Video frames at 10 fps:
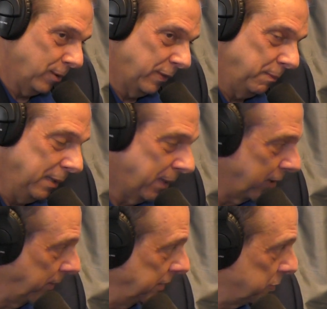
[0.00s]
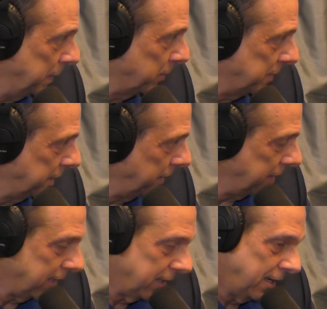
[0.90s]
with me by going to
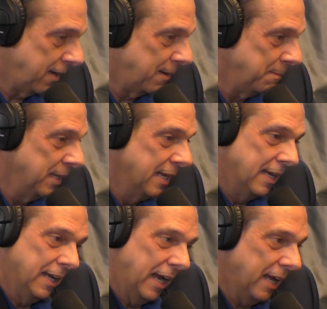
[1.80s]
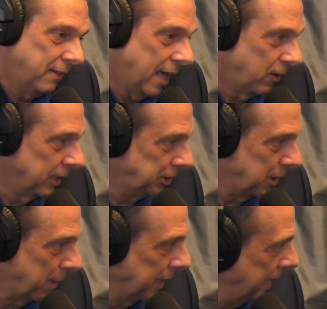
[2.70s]
speakwithterry.com, and that'll get you
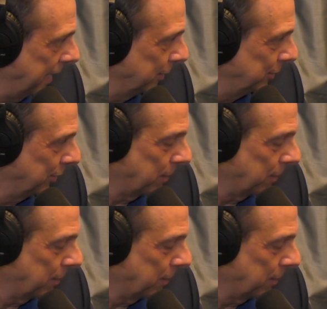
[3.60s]
to my calendar.